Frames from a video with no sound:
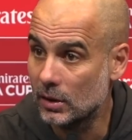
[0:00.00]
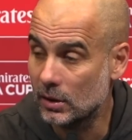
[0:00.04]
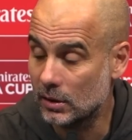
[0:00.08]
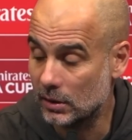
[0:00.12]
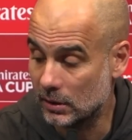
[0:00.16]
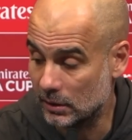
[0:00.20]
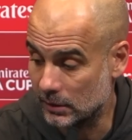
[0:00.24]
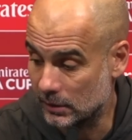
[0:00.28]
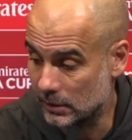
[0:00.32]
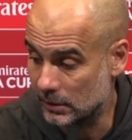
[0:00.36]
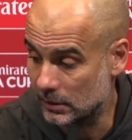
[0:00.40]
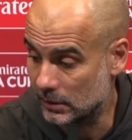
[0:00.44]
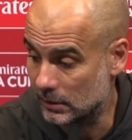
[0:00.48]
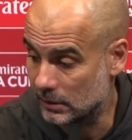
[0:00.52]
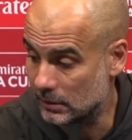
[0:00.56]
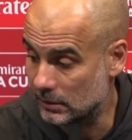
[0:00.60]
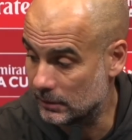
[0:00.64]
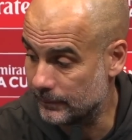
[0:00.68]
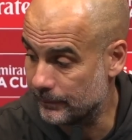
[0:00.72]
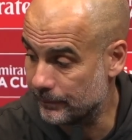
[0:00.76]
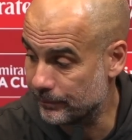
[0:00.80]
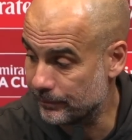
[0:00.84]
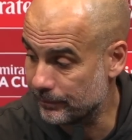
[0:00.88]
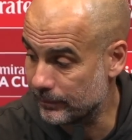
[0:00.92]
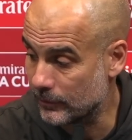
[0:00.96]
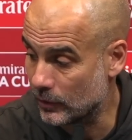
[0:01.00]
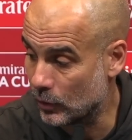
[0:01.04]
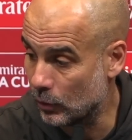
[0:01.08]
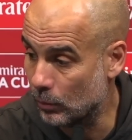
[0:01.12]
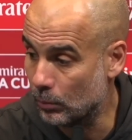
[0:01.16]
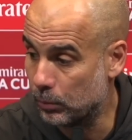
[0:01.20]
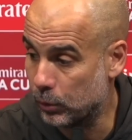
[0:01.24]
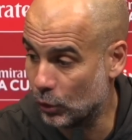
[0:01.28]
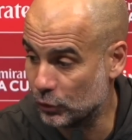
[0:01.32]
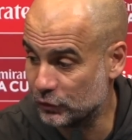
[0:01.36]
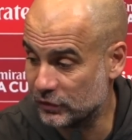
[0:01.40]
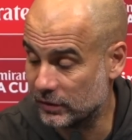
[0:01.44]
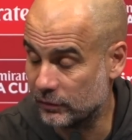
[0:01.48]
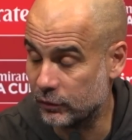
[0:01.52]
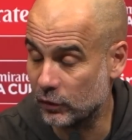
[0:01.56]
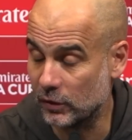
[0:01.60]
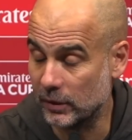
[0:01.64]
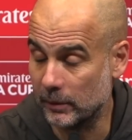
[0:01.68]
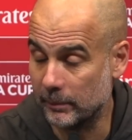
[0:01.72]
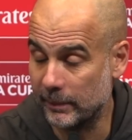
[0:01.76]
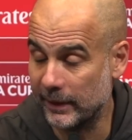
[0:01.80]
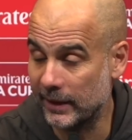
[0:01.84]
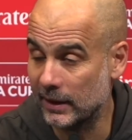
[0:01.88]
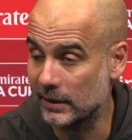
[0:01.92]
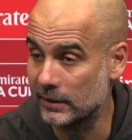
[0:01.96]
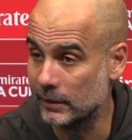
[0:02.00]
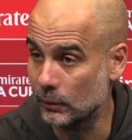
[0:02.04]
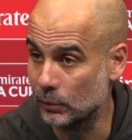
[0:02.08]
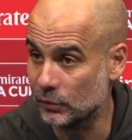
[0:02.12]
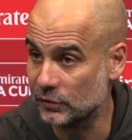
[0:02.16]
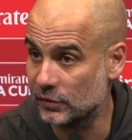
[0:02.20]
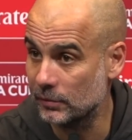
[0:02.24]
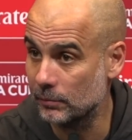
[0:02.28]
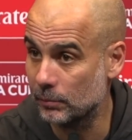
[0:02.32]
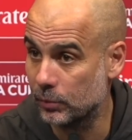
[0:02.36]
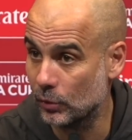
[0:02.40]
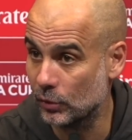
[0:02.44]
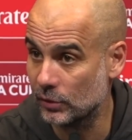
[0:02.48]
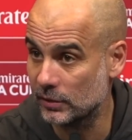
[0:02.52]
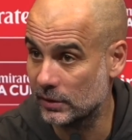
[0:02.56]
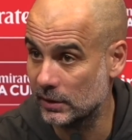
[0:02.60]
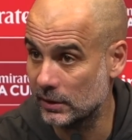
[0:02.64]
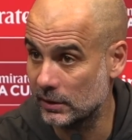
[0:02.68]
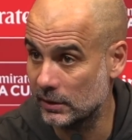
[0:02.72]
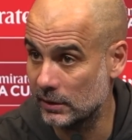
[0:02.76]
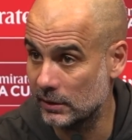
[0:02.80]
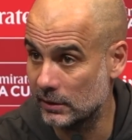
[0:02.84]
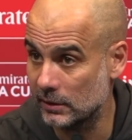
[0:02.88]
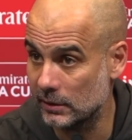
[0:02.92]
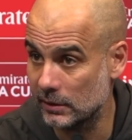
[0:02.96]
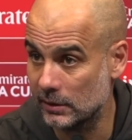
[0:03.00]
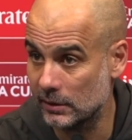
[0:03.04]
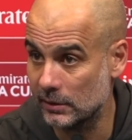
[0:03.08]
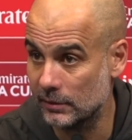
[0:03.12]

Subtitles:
The composer for the penalty was important.